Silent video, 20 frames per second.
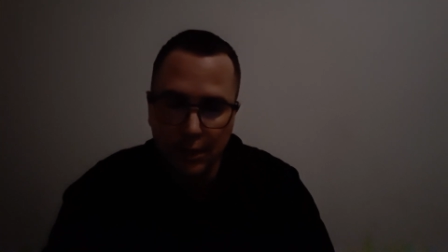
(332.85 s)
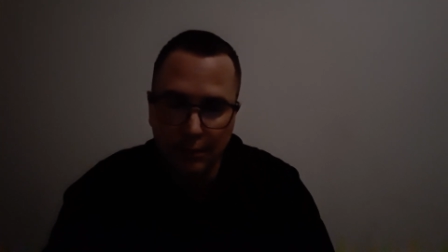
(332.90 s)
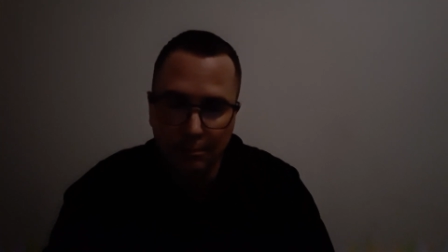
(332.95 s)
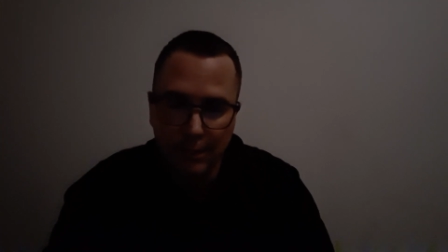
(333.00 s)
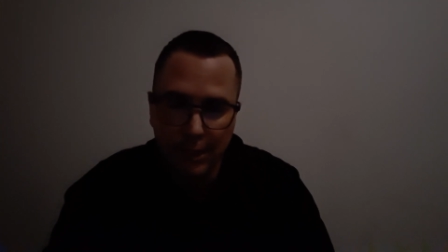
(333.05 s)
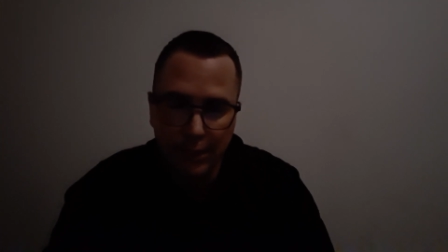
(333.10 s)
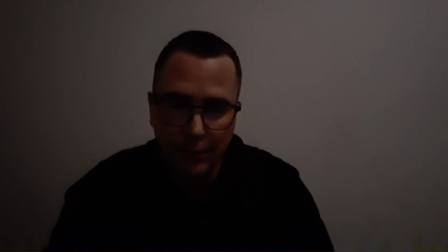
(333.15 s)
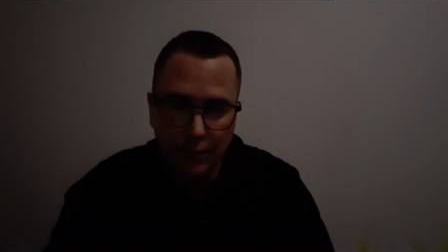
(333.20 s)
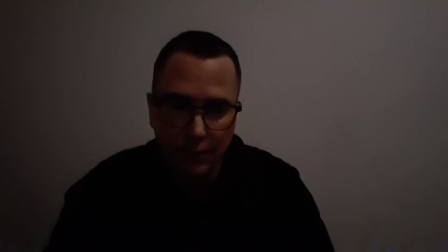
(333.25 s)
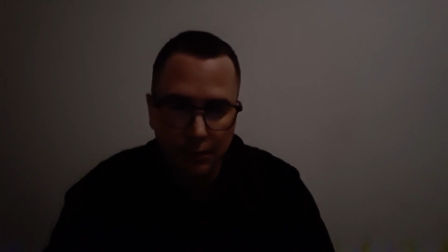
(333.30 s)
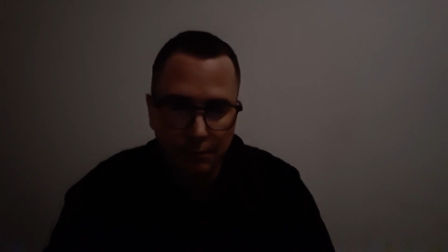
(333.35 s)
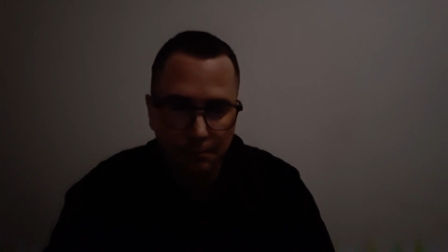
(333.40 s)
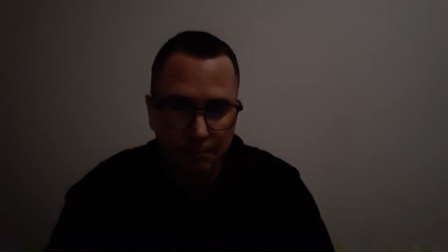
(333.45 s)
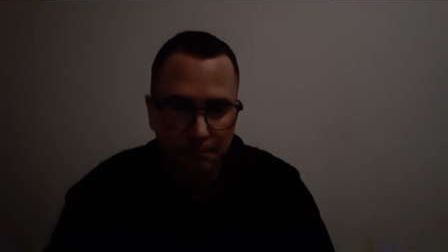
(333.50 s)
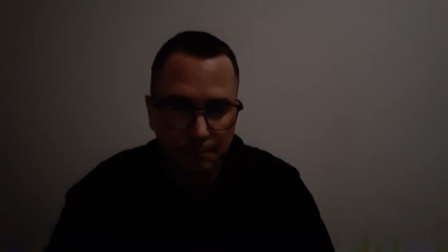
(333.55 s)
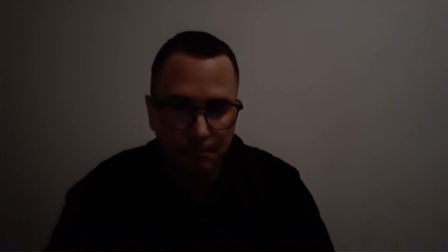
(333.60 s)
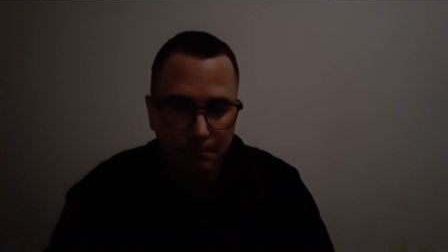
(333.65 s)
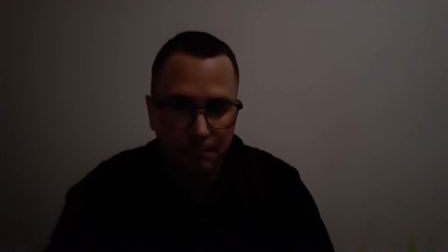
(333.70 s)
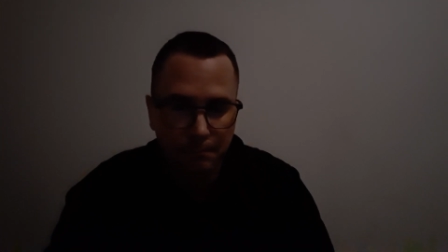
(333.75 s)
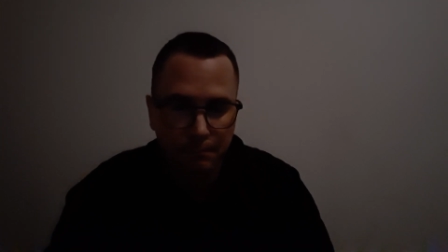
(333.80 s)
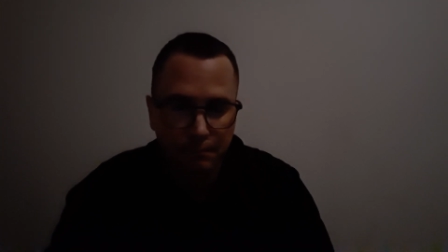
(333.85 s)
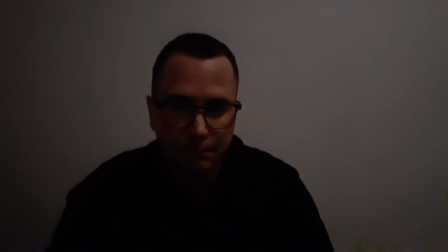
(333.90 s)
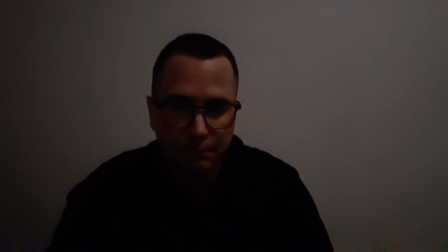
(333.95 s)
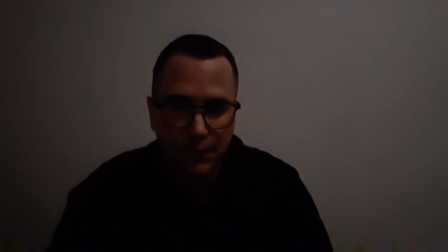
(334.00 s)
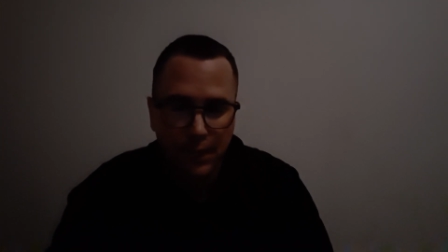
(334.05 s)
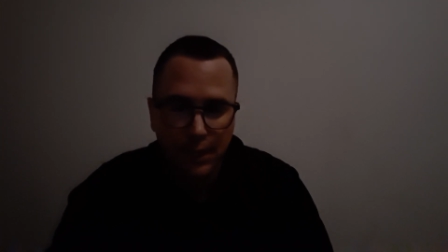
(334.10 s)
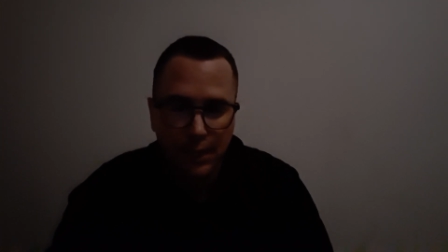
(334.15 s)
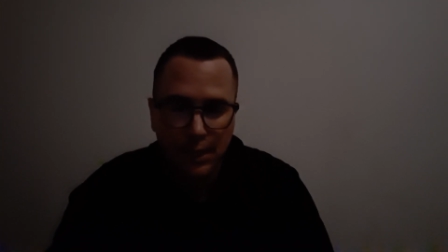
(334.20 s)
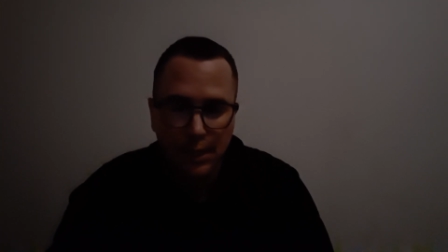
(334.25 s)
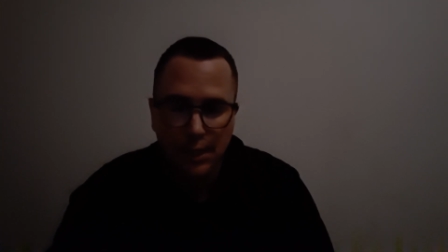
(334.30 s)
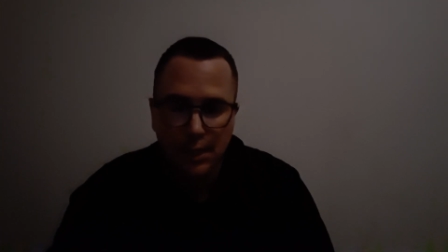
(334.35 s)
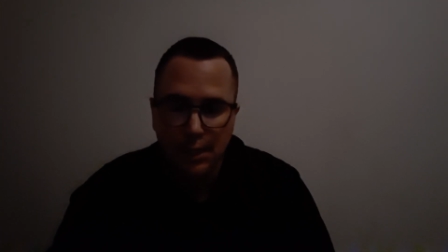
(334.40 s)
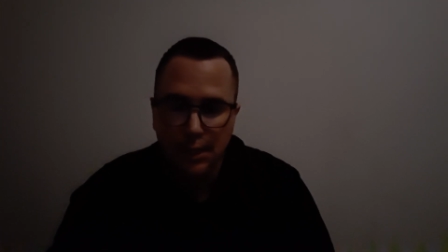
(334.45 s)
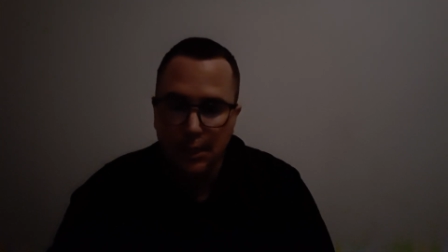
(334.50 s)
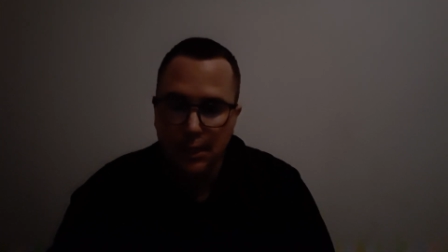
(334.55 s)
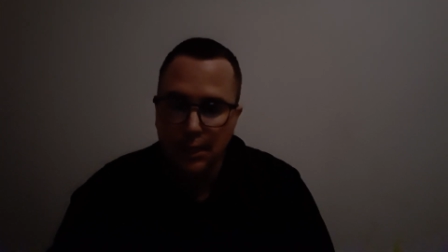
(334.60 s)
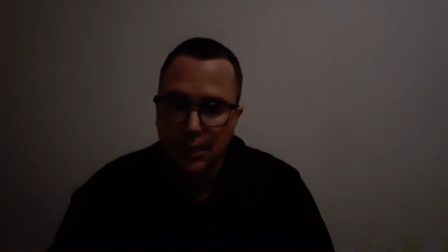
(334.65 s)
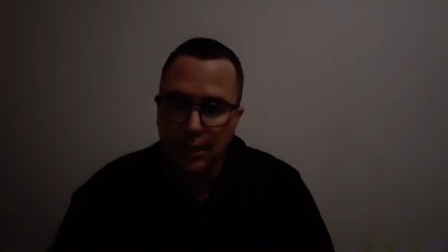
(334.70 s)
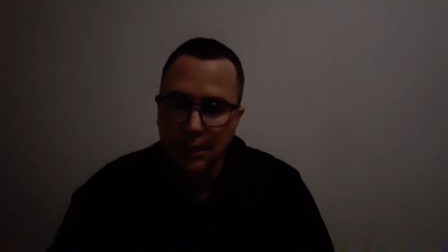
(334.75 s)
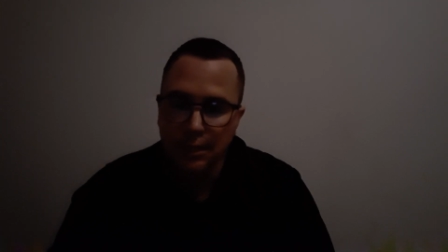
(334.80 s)
about
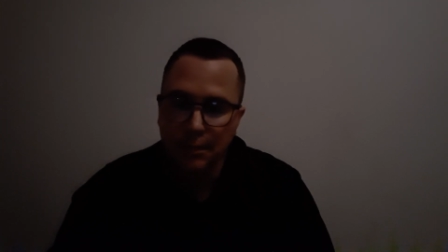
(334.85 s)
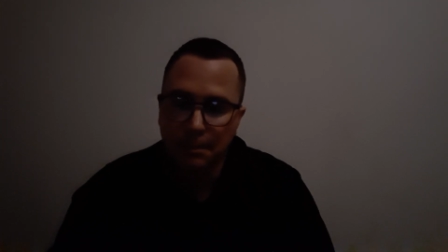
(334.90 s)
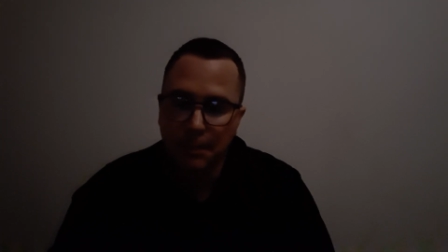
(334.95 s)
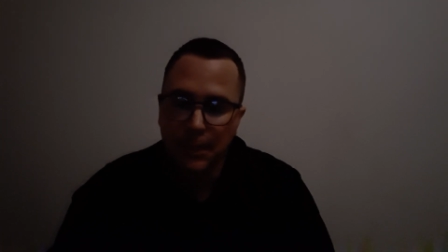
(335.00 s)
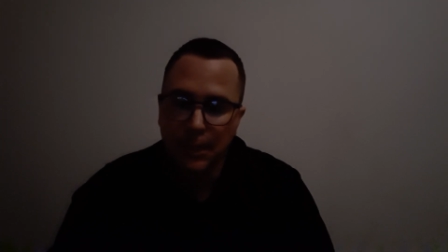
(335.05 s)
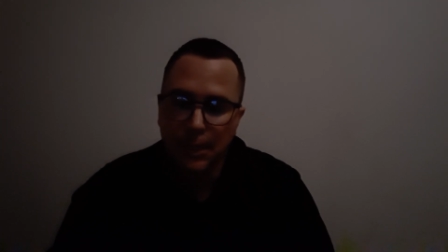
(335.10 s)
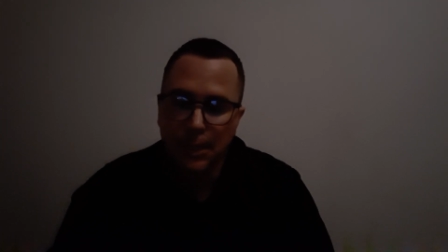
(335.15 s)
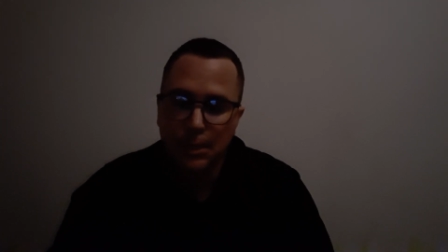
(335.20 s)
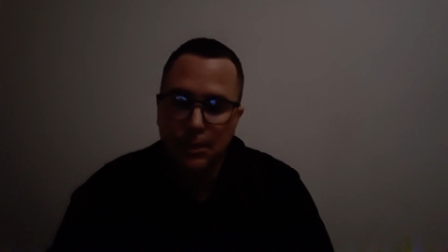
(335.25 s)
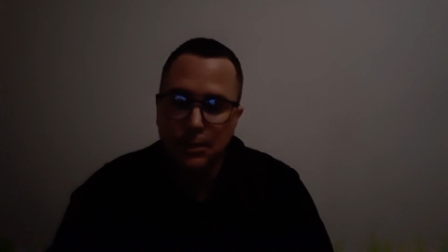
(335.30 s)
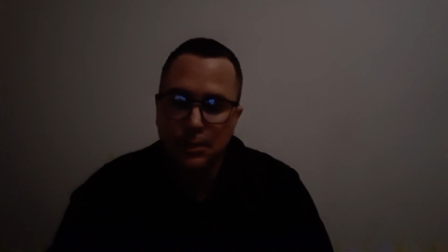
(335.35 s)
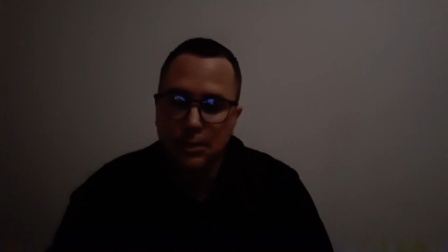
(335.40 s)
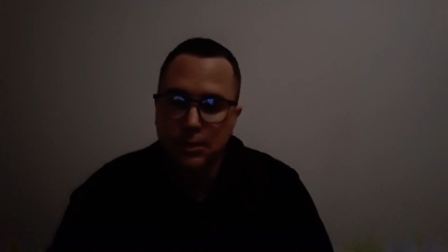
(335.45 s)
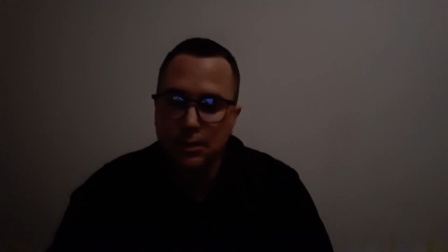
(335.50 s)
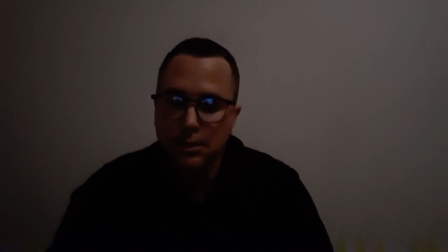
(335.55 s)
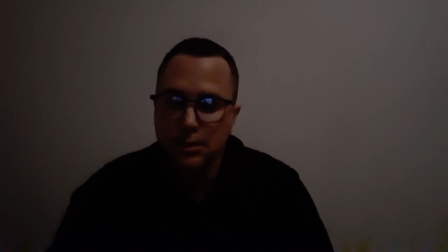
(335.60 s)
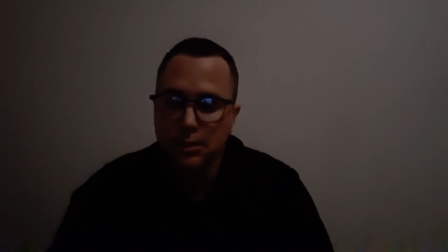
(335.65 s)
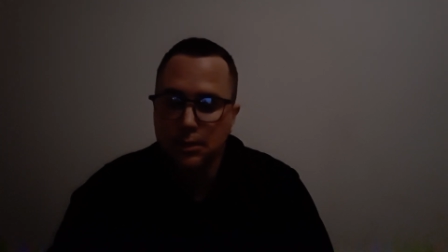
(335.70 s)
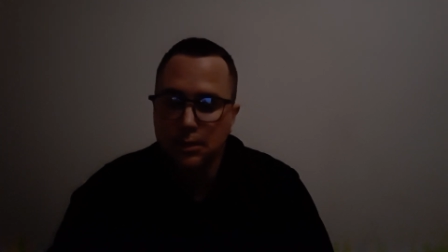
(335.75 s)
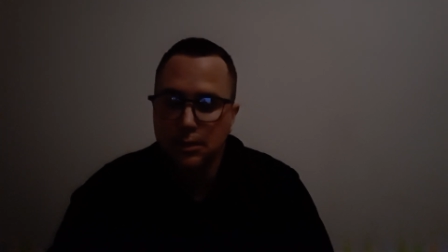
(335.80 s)
in the past,